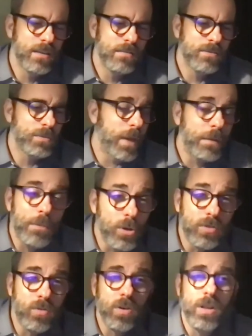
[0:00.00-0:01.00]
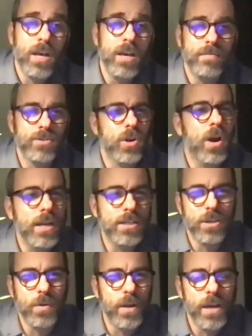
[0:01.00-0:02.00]
spent most of her life trying to
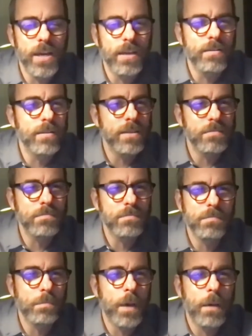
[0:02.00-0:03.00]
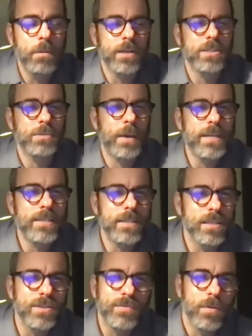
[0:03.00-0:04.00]
create these public
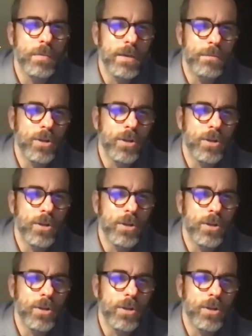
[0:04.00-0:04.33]
spaces for people